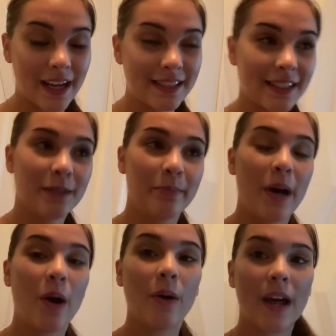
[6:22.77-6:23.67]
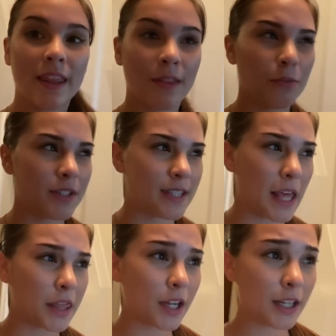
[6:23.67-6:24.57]
I did about, I would
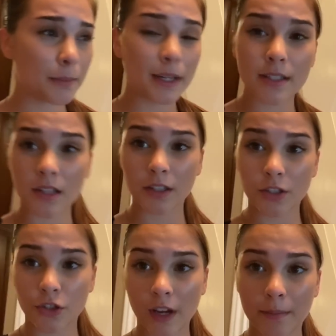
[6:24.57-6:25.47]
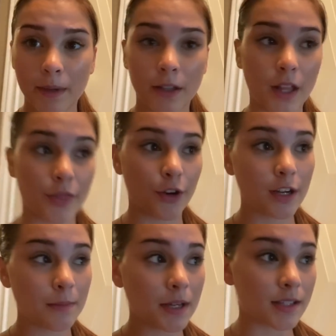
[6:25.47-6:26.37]
say thirty minutes on the treadmill and then
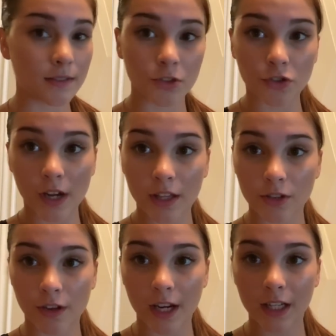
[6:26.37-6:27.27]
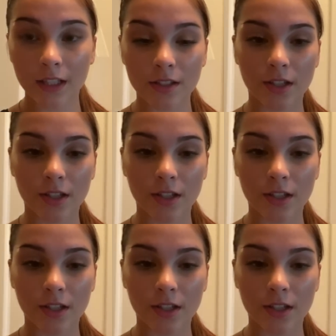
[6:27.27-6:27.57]
thirty minutes of strength training.